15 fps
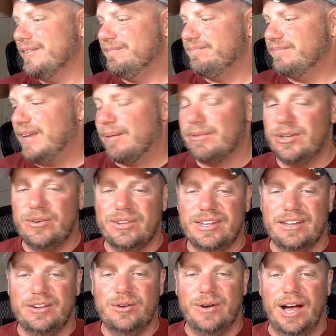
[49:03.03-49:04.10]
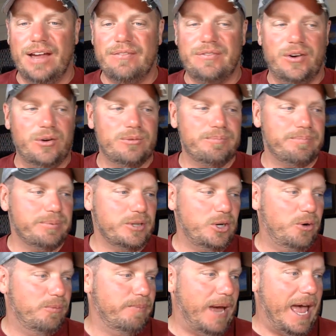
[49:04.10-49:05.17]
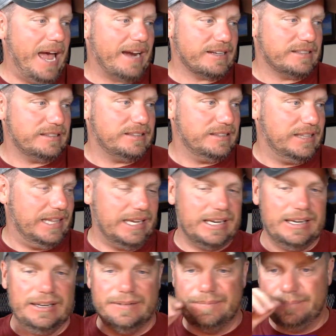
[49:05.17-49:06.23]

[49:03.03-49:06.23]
I'm doing the new iPhone Pro Max thingy.